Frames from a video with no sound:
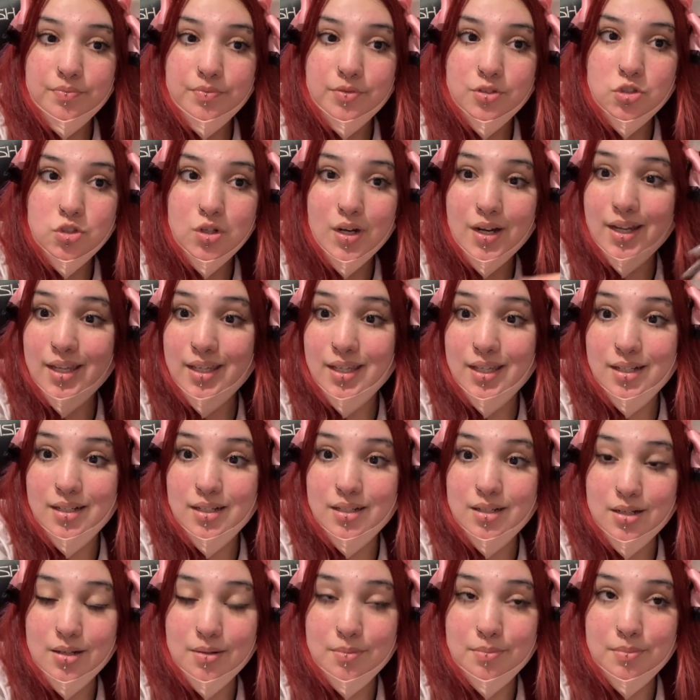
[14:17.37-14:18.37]
try and get
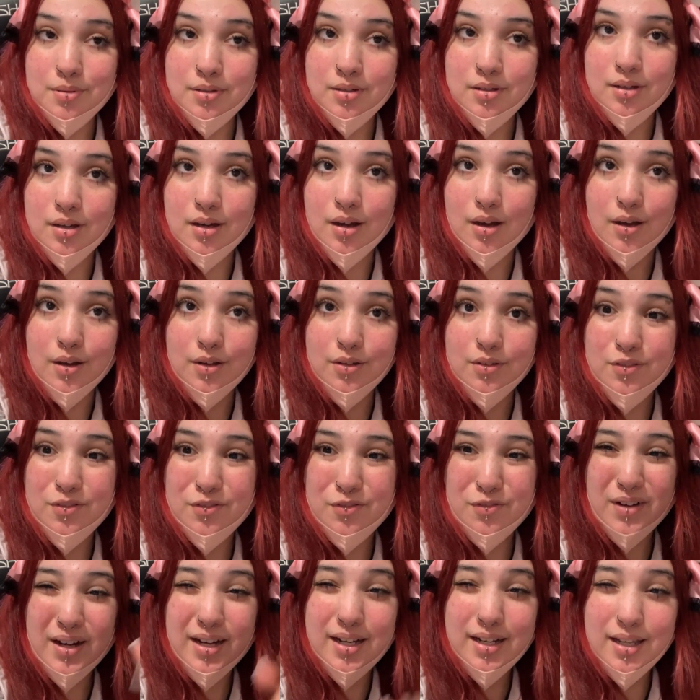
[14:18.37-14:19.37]
it up on
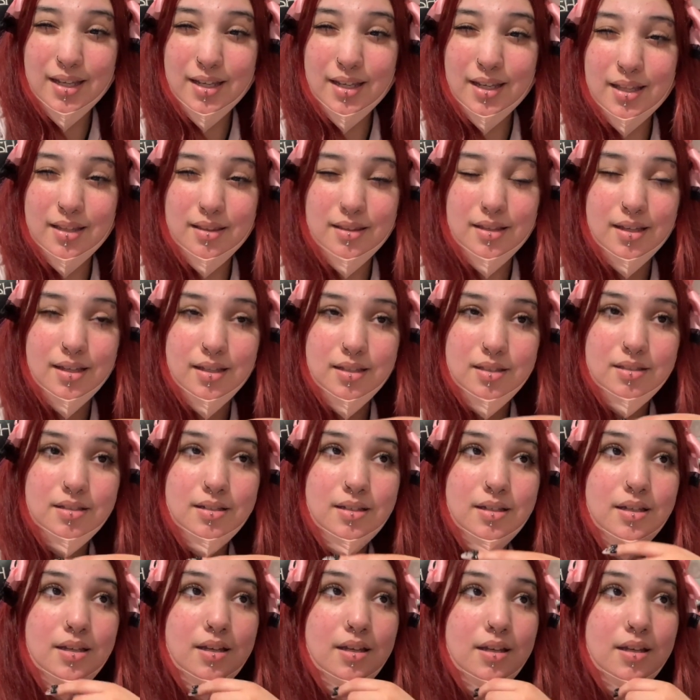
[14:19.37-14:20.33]
Friday and then